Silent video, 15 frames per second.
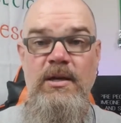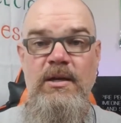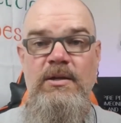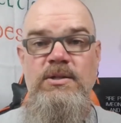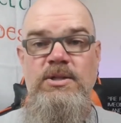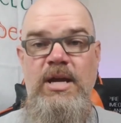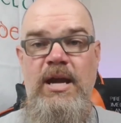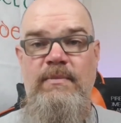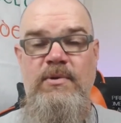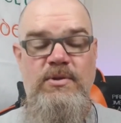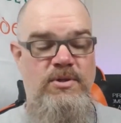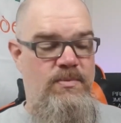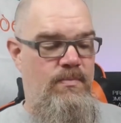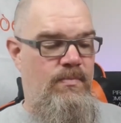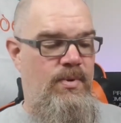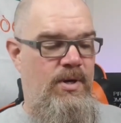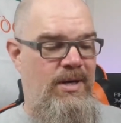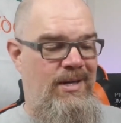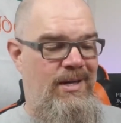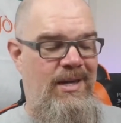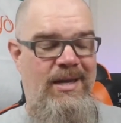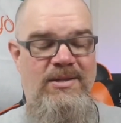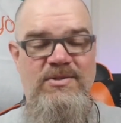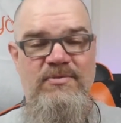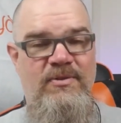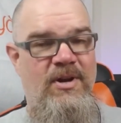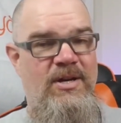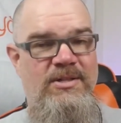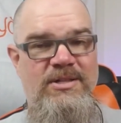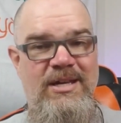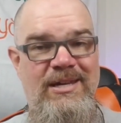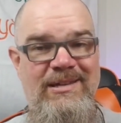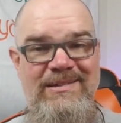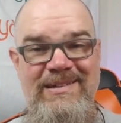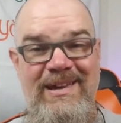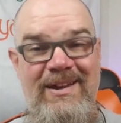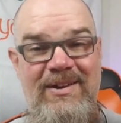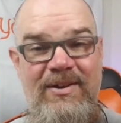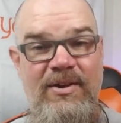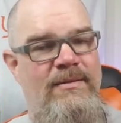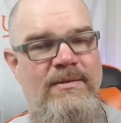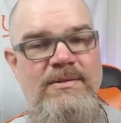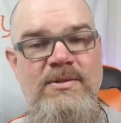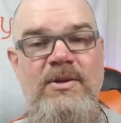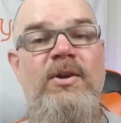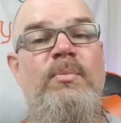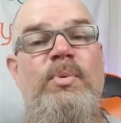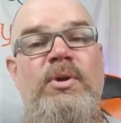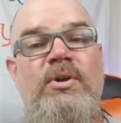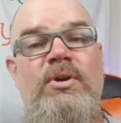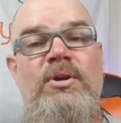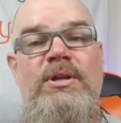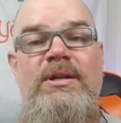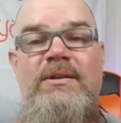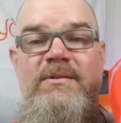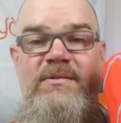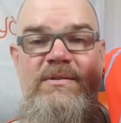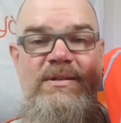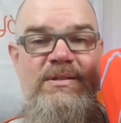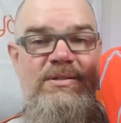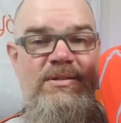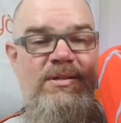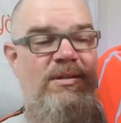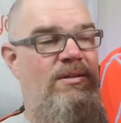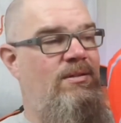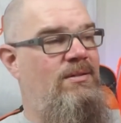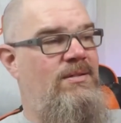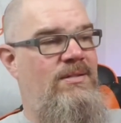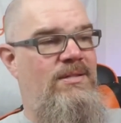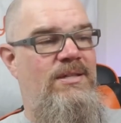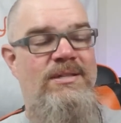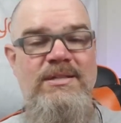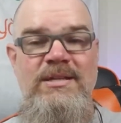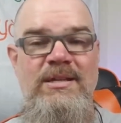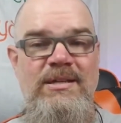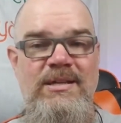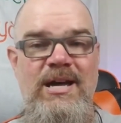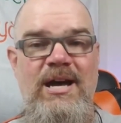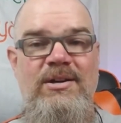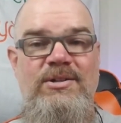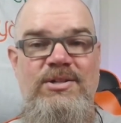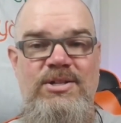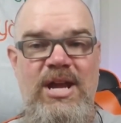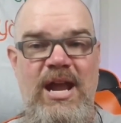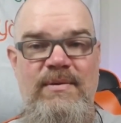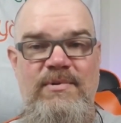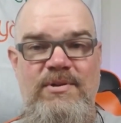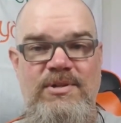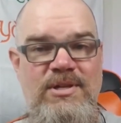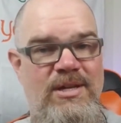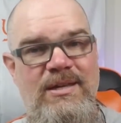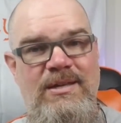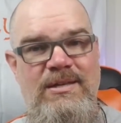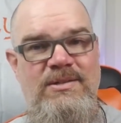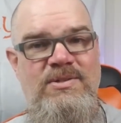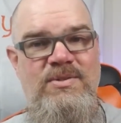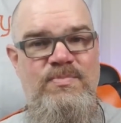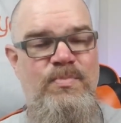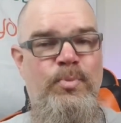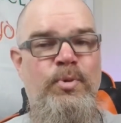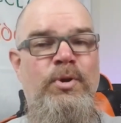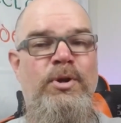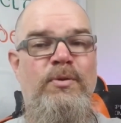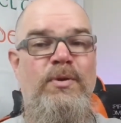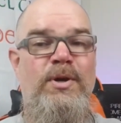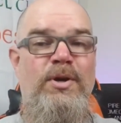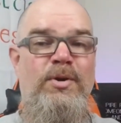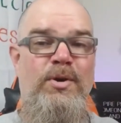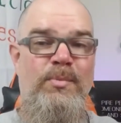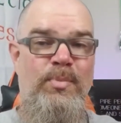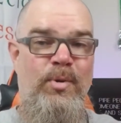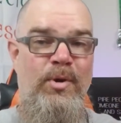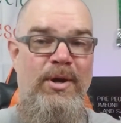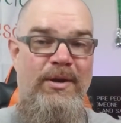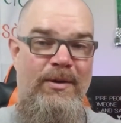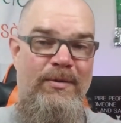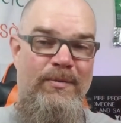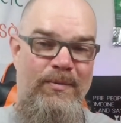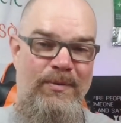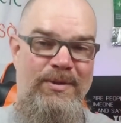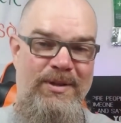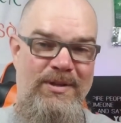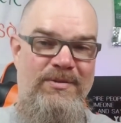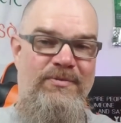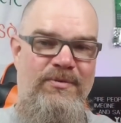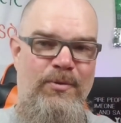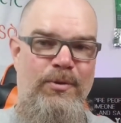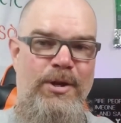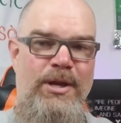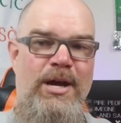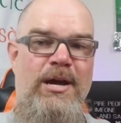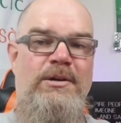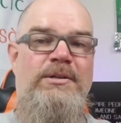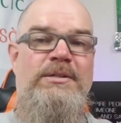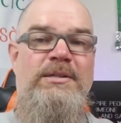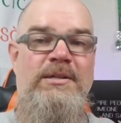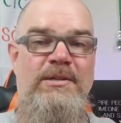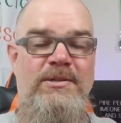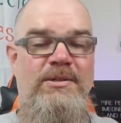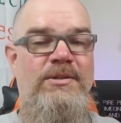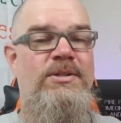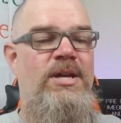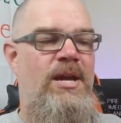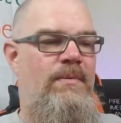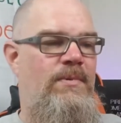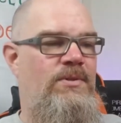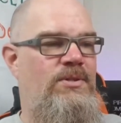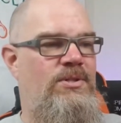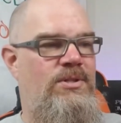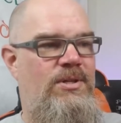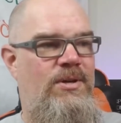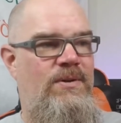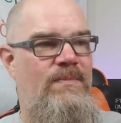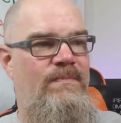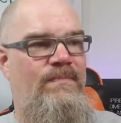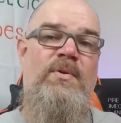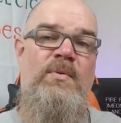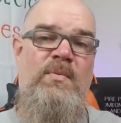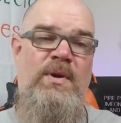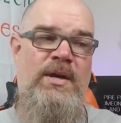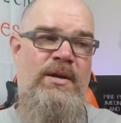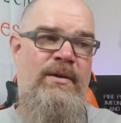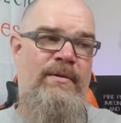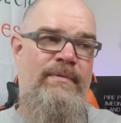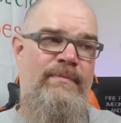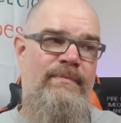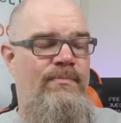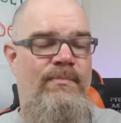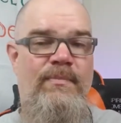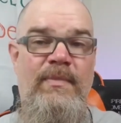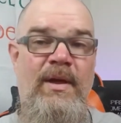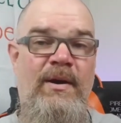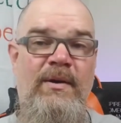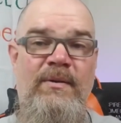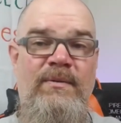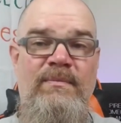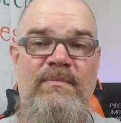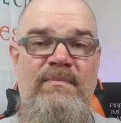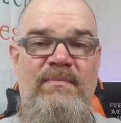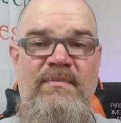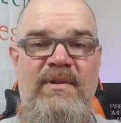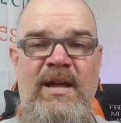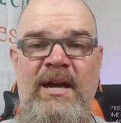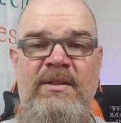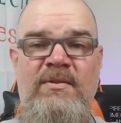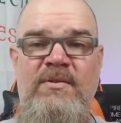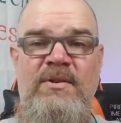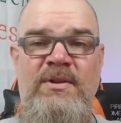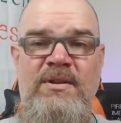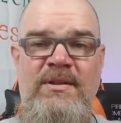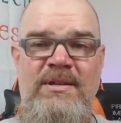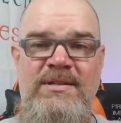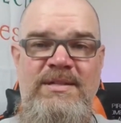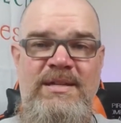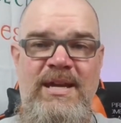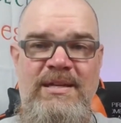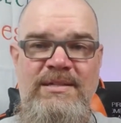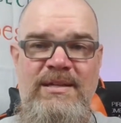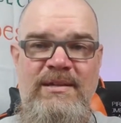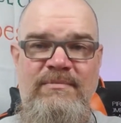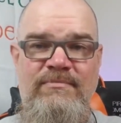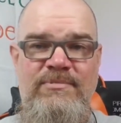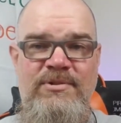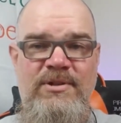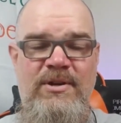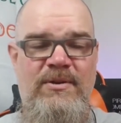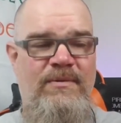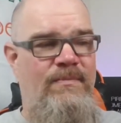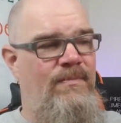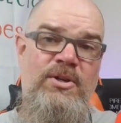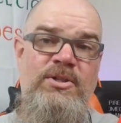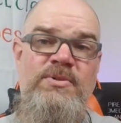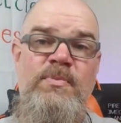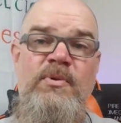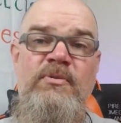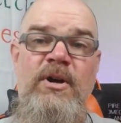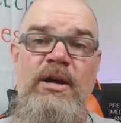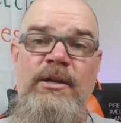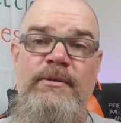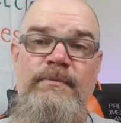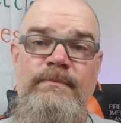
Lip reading: jammers, but as far as I can tell, the durability of these $16 jammers is pretty well on point with these $40 tier jammers. So a winner? No, neither one of these takes it. So let's move on.